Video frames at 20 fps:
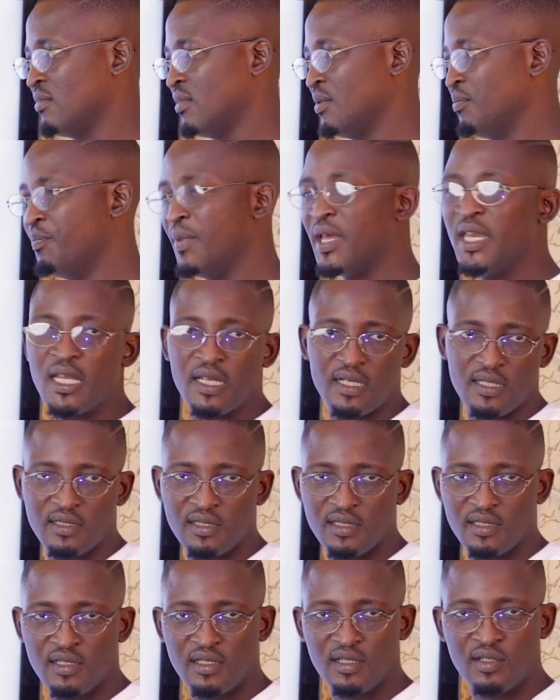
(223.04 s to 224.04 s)

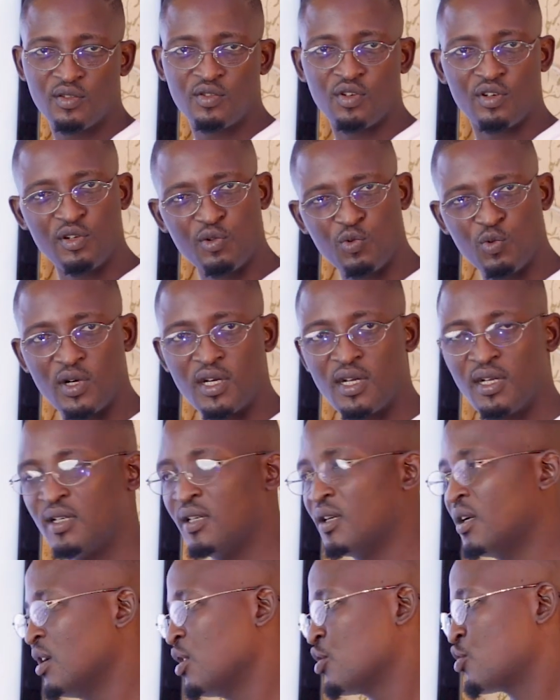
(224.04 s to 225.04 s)
meaning to the word.
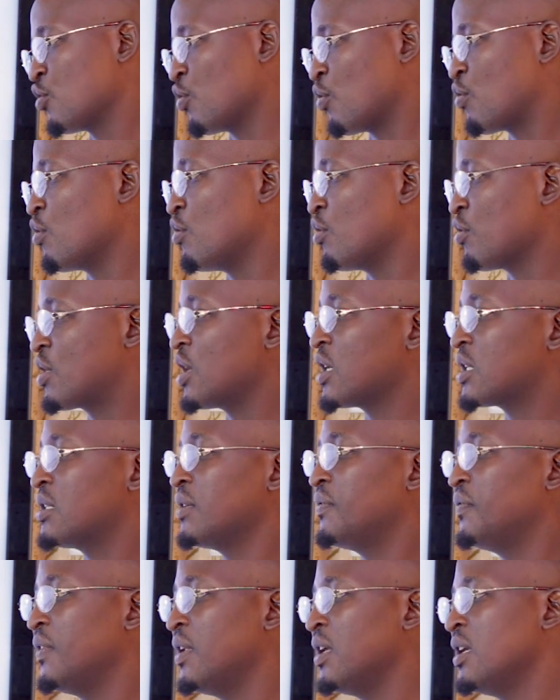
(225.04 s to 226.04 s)
So
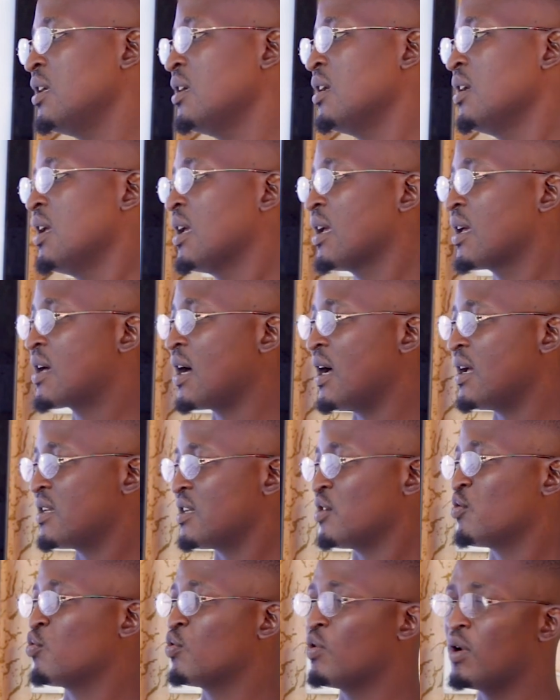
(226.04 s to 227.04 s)
collocatively, can
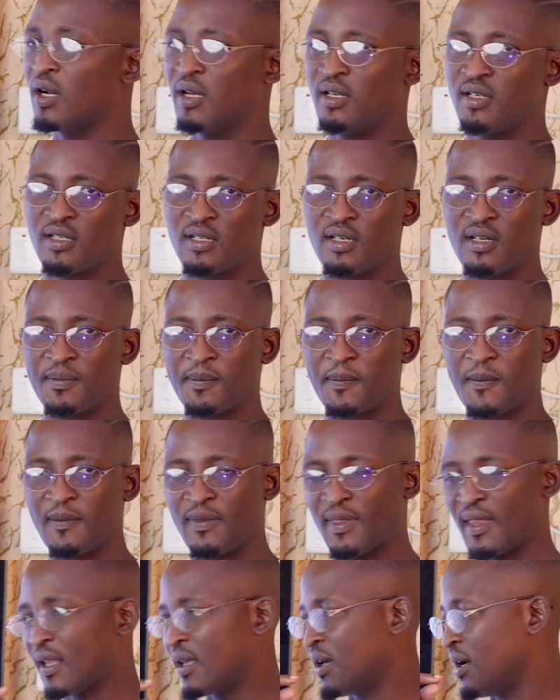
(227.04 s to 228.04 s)
the
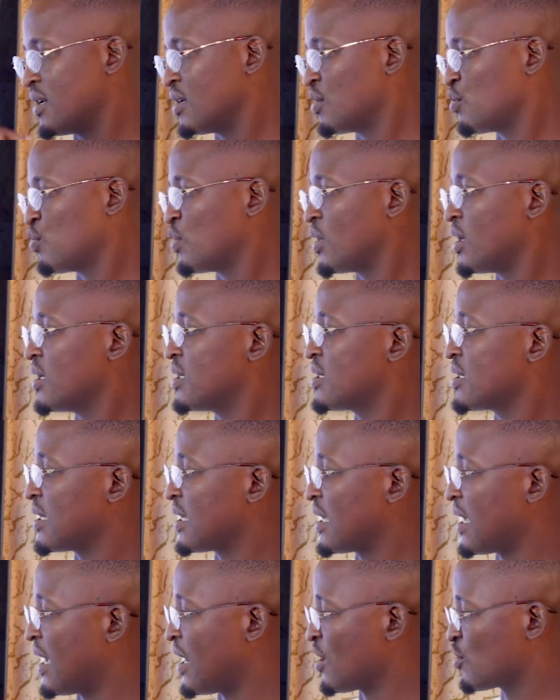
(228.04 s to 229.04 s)
word
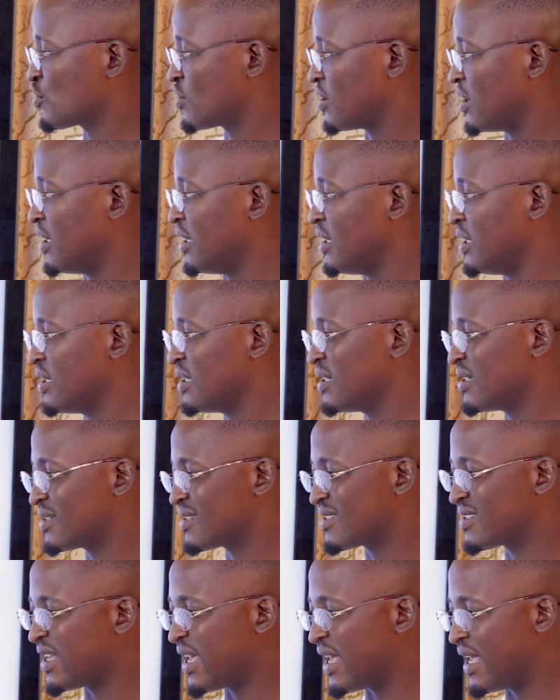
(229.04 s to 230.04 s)
actually
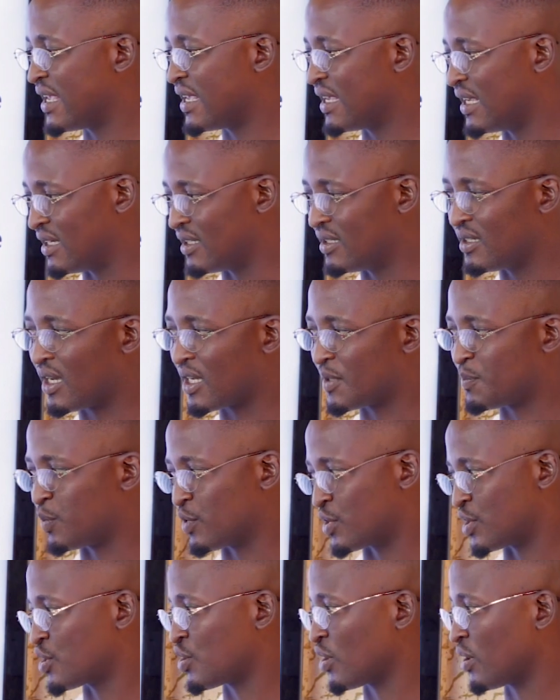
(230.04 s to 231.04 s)
stay in that
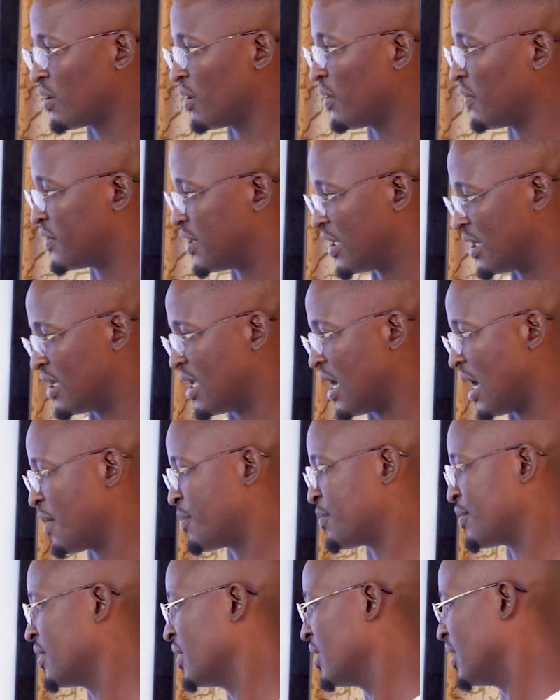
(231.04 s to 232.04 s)
position of the gap?